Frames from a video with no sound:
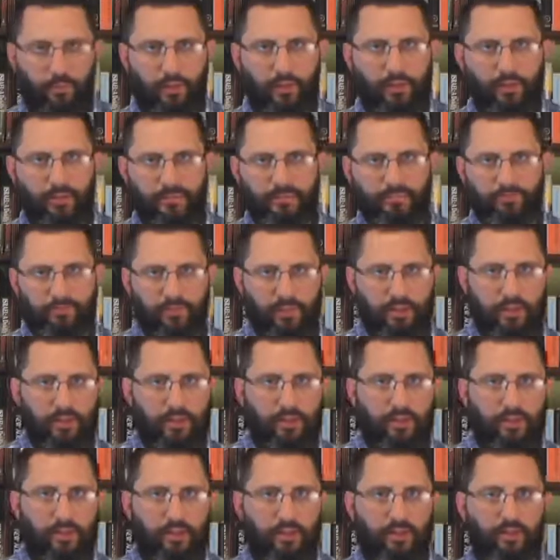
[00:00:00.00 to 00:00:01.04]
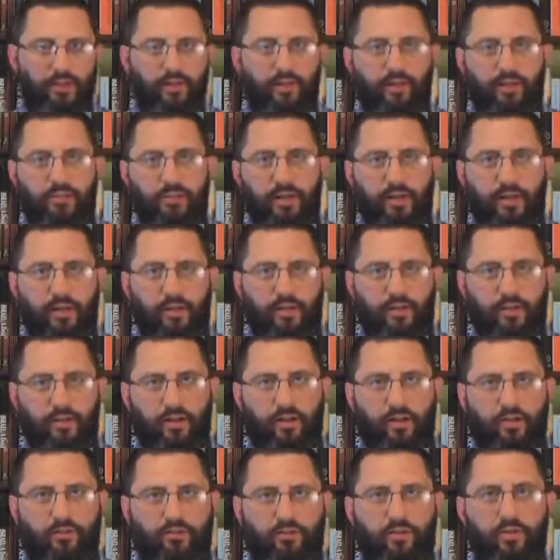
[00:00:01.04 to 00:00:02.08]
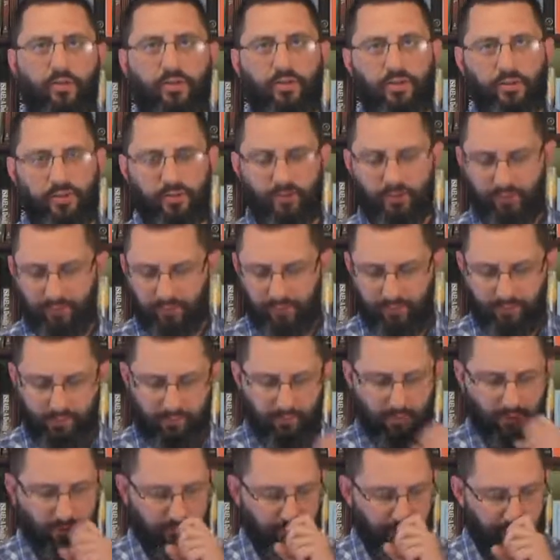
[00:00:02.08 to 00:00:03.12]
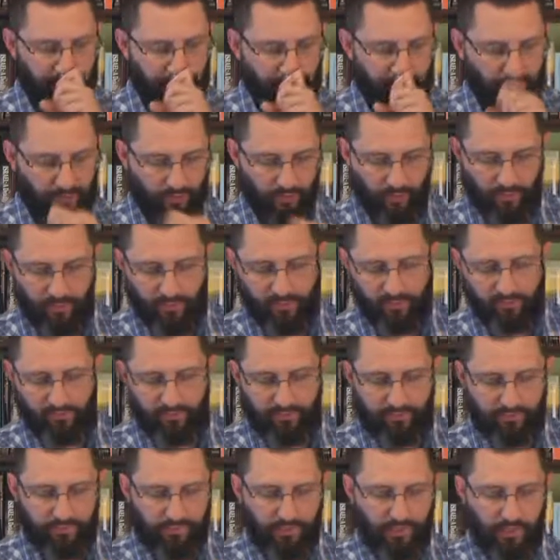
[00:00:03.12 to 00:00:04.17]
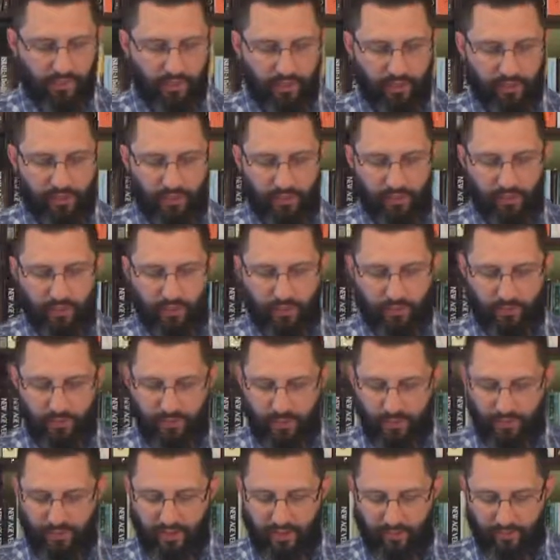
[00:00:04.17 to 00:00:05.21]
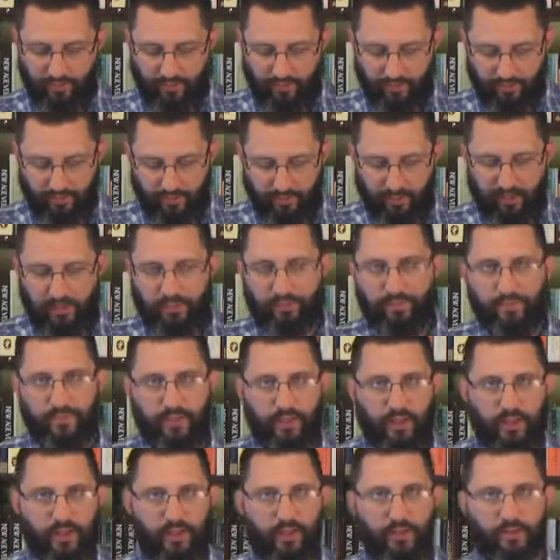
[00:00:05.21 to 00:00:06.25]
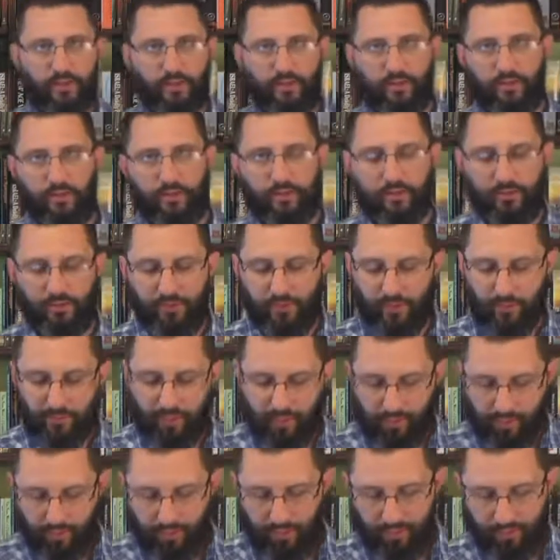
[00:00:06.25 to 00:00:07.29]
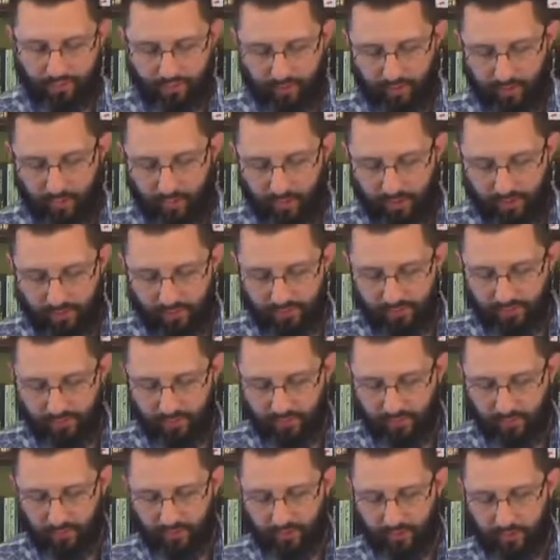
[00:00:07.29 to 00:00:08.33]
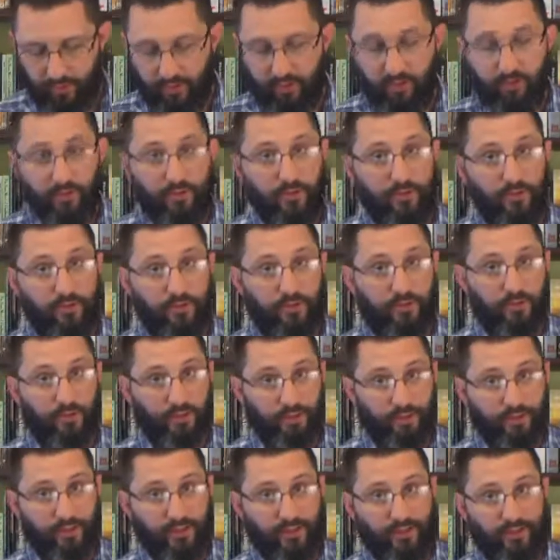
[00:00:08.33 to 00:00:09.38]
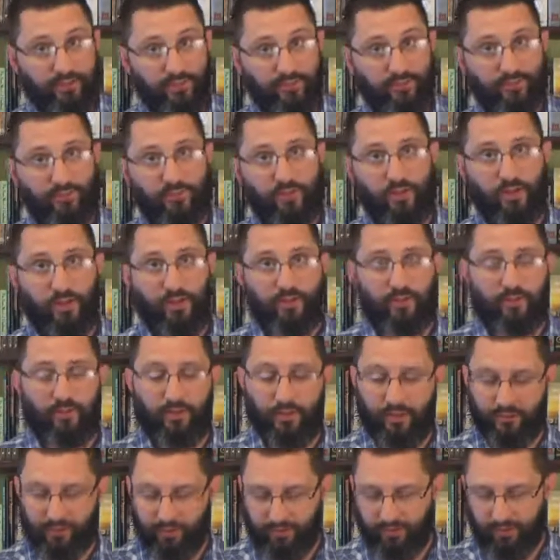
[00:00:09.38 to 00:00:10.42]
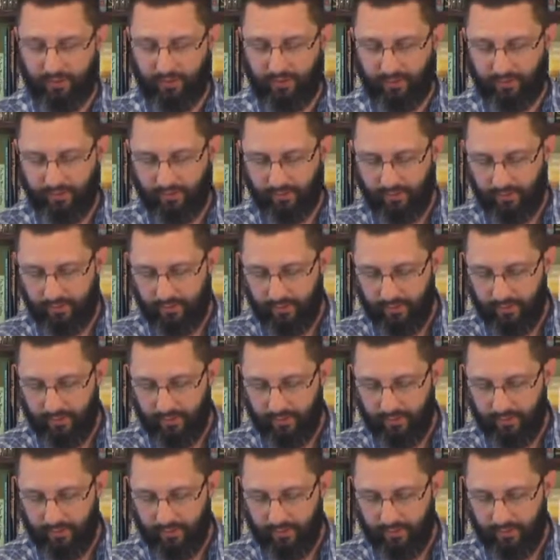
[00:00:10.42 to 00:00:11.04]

But let's talk about a, a verse that most people are aware of. John chapter 3, I think this is going to illustrate my point very well. Verse 16, John 3 16.